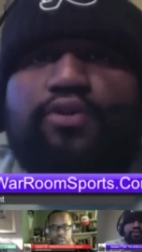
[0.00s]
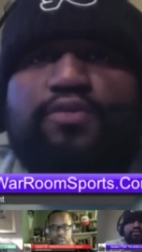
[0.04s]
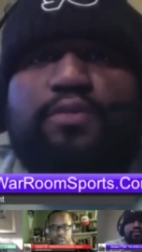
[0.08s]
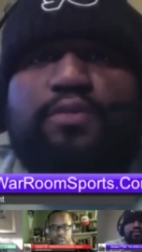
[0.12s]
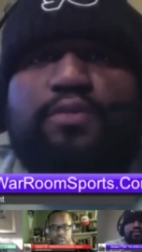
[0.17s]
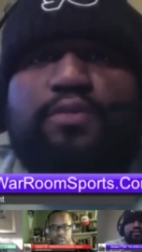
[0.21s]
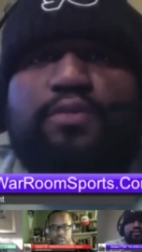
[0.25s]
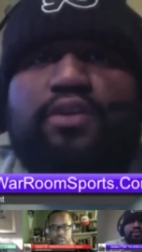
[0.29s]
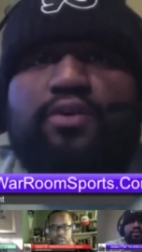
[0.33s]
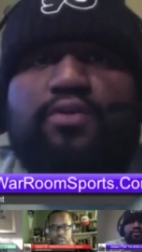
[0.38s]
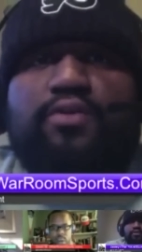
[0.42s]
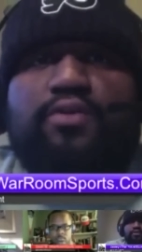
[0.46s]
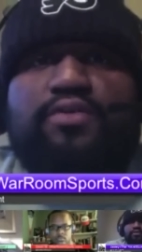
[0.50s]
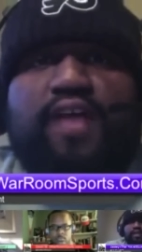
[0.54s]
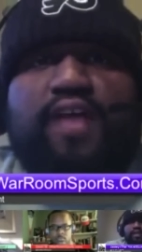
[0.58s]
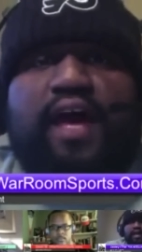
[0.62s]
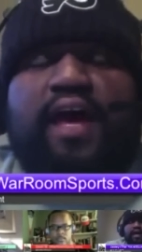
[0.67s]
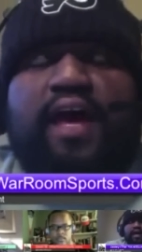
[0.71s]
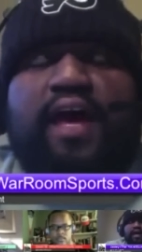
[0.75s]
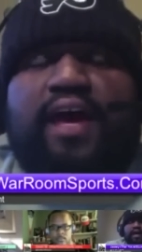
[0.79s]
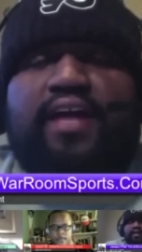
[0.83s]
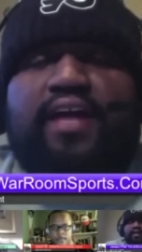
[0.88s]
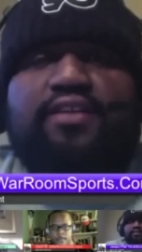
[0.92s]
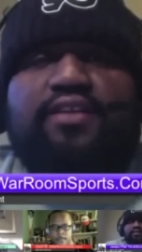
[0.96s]
me knows I
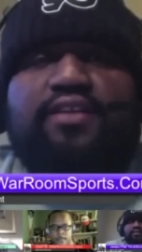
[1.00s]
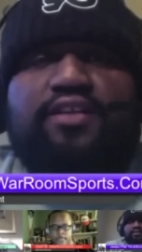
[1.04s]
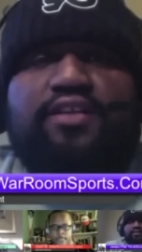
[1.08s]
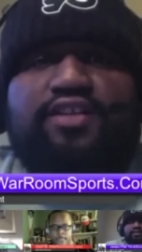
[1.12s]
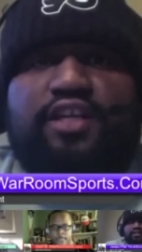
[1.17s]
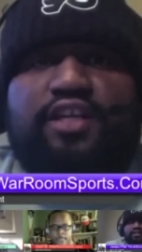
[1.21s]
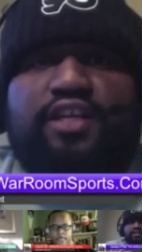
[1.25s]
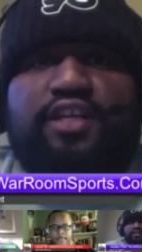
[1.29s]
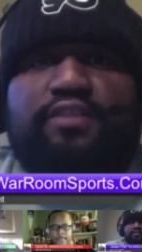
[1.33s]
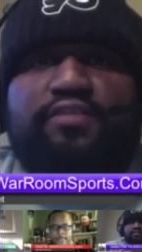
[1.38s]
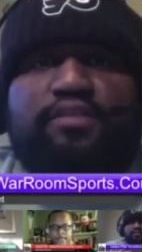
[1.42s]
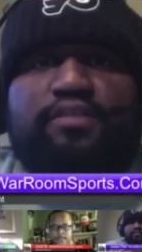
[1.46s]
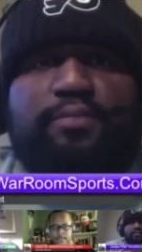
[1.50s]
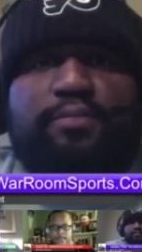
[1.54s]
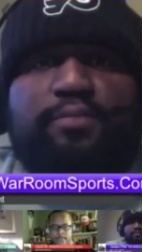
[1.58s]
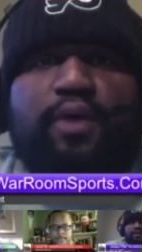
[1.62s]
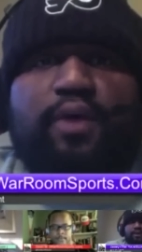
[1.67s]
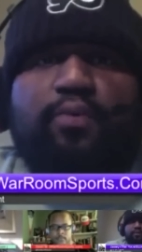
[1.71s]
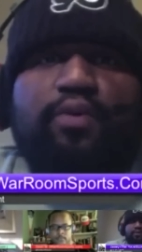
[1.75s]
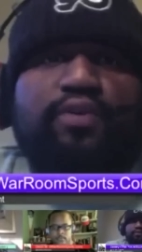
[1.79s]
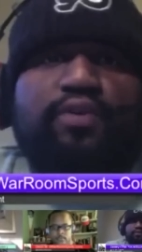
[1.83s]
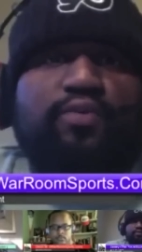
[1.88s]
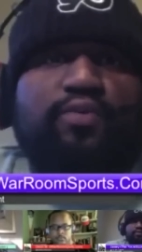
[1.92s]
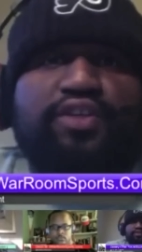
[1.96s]
hate the Chiefs, but I
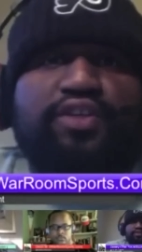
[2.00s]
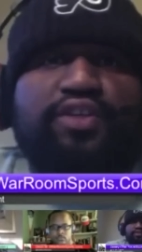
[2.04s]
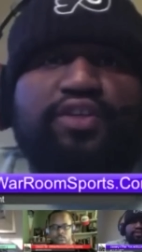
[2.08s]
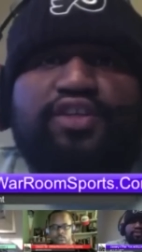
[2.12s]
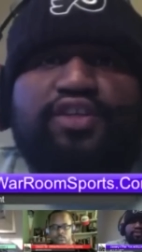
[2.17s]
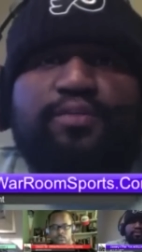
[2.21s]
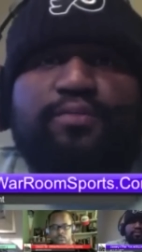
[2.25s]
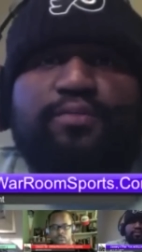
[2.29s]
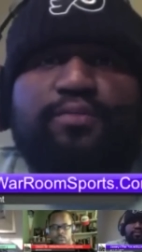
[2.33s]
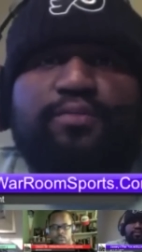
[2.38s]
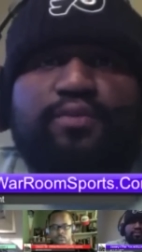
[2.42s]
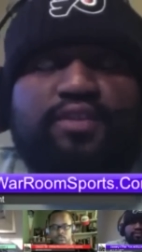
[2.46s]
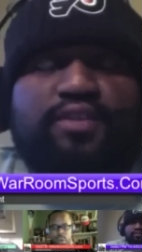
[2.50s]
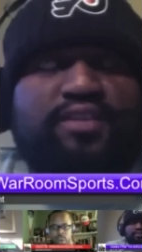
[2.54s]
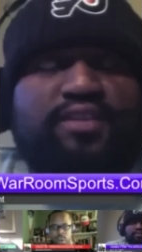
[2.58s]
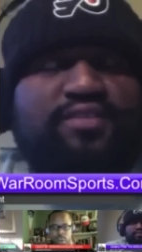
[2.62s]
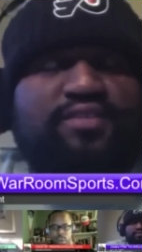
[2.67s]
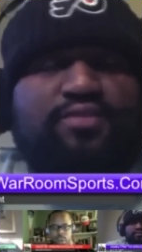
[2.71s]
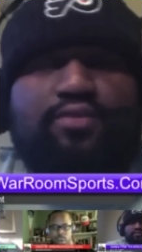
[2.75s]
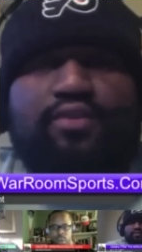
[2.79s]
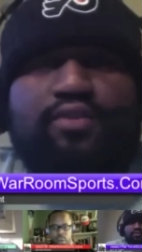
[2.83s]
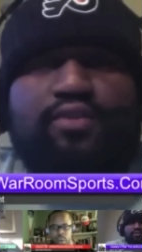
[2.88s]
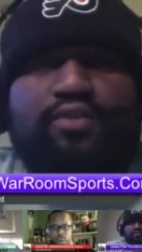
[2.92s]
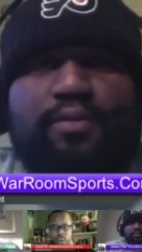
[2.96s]
wouldn't wish them, this
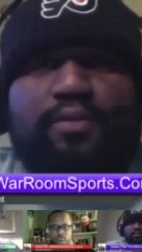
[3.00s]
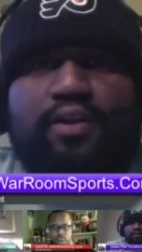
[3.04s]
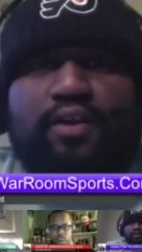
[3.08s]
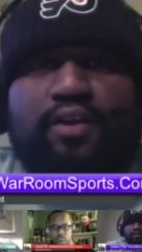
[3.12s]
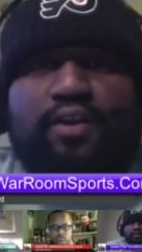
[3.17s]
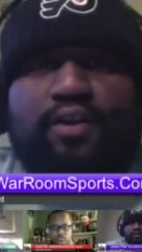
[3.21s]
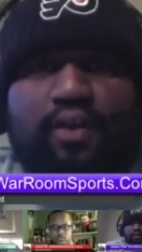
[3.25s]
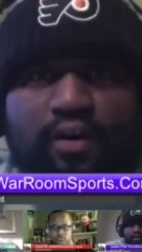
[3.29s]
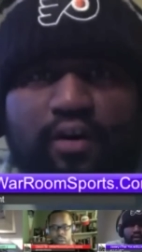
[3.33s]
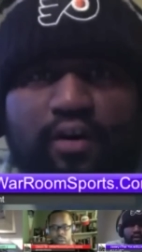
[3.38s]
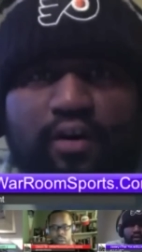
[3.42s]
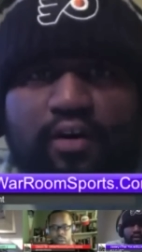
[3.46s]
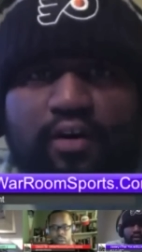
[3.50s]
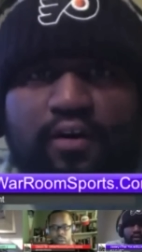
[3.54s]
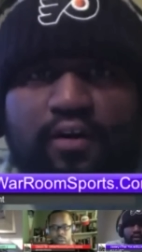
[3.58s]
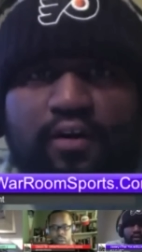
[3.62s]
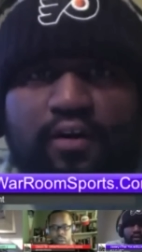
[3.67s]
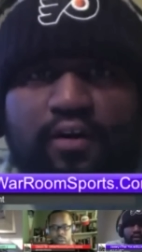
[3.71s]
on them at all.